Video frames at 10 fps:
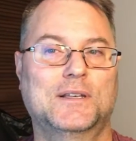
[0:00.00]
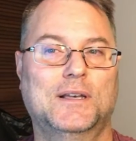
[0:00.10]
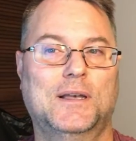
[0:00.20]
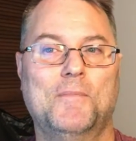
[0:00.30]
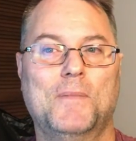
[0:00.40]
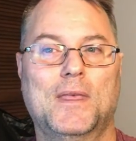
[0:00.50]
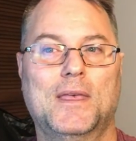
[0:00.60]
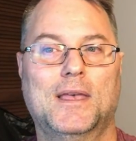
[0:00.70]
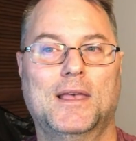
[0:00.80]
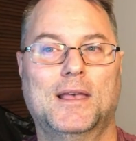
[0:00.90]
But he
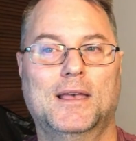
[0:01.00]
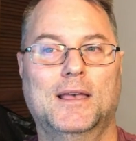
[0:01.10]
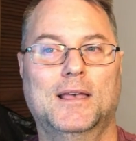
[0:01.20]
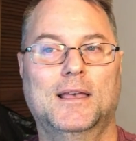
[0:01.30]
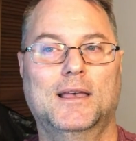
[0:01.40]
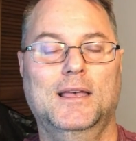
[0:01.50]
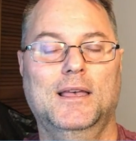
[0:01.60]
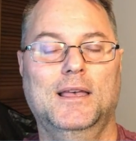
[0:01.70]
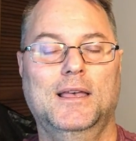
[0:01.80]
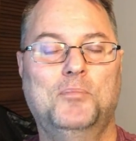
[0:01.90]
has this
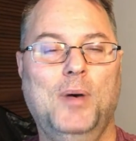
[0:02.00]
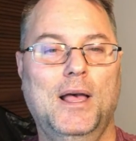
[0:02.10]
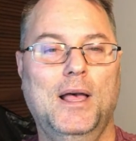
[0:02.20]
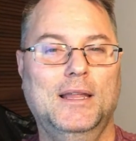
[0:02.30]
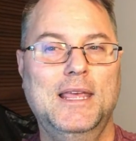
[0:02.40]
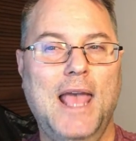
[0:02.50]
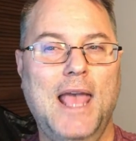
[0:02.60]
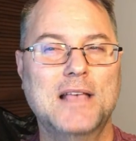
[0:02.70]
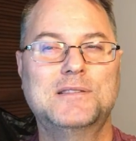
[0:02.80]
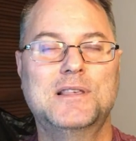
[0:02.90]
unwavering
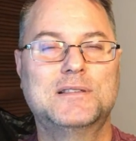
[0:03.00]
belief